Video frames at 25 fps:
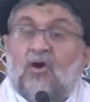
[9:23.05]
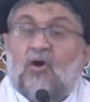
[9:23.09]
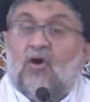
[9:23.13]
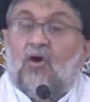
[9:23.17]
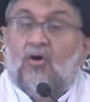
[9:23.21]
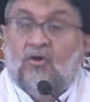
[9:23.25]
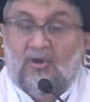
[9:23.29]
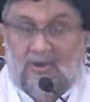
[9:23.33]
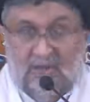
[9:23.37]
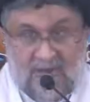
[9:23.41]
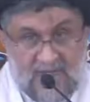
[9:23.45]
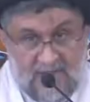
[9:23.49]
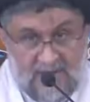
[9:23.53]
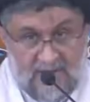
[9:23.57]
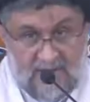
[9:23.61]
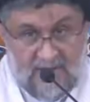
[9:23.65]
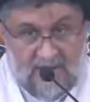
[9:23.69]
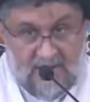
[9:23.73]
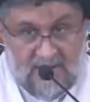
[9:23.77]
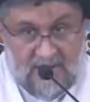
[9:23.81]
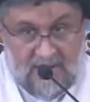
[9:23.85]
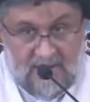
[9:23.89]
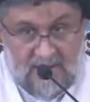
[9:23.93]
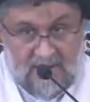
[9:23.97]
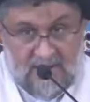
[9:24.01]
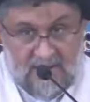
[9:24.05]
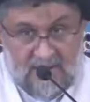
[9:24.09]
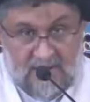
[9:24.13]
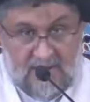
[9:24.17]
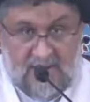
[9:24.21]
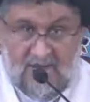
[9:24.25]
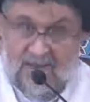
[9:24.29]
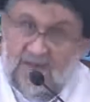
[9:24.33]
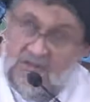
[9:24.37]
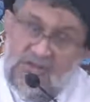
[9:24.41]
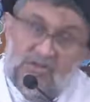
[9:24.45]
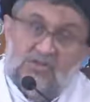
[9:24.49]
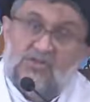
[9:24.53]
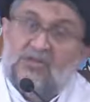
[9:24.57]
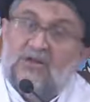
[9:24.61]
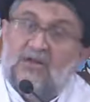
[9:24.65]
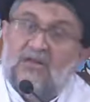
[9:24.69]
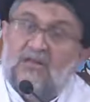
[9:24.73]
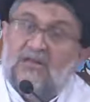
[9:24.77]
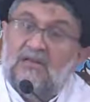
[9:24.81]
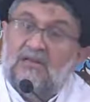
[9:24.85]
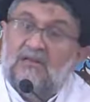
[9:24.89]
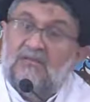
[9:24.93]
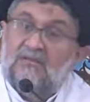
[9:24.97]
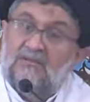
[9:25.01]
on natural
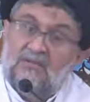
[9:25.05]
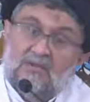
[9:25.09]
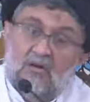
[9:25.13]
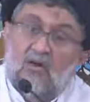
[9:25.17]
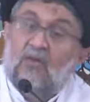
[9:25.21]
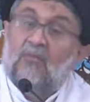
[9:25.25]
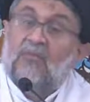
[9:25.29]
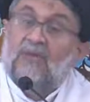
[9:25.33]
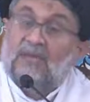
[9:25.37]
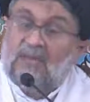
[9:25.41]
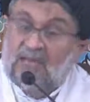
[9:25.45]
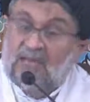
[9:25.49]
phenomena.